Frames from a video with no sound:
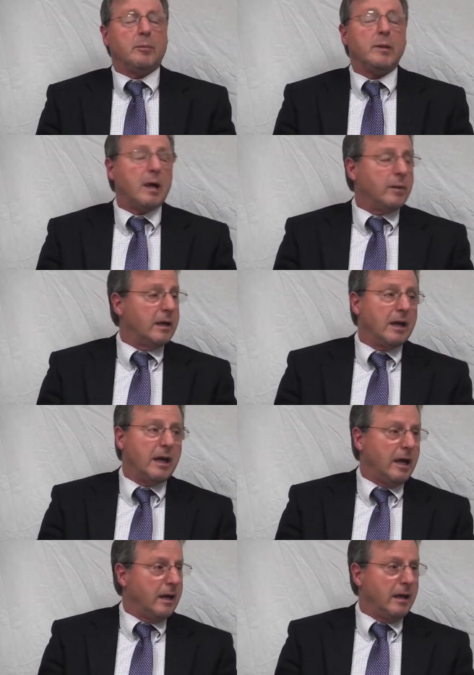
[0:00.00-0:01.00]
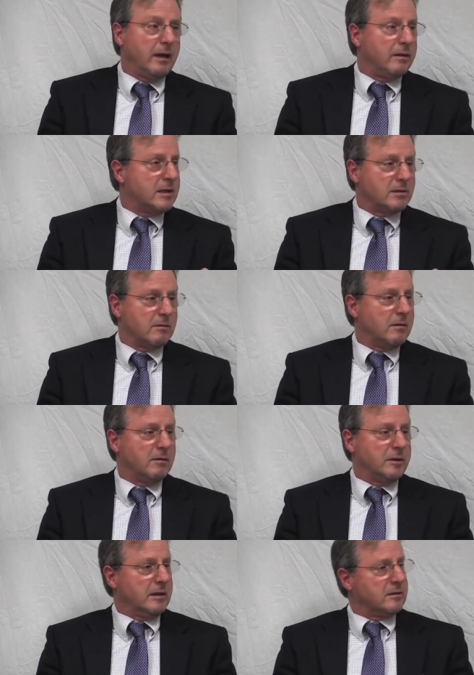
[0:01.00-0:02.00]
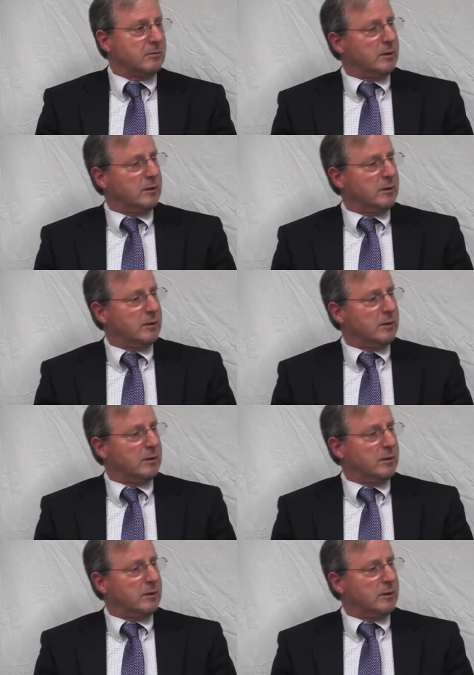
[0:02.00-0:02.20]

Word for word: plumbing, heating, these are all things.